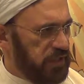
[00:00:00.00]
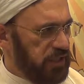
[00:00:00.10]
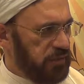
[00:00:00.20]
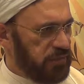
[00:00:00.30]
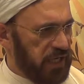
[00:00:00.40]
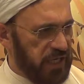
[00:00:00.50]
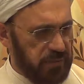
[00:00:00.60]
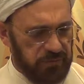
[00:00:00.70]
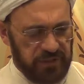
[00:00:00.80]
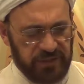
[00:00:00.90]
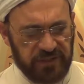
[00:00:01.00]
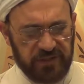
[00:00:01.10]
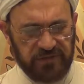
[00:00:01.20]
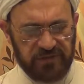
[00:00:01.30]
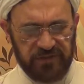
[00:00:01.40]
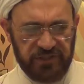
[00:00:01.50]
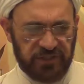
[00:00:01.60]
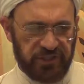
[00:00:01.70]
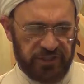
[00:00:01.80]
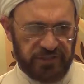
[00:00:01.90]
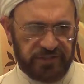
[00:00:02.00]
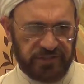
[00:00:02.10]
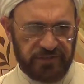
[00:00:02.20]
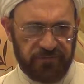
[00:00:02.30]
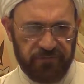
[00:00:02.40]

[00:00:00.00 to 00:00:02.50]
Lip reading: Abrahamic traditions.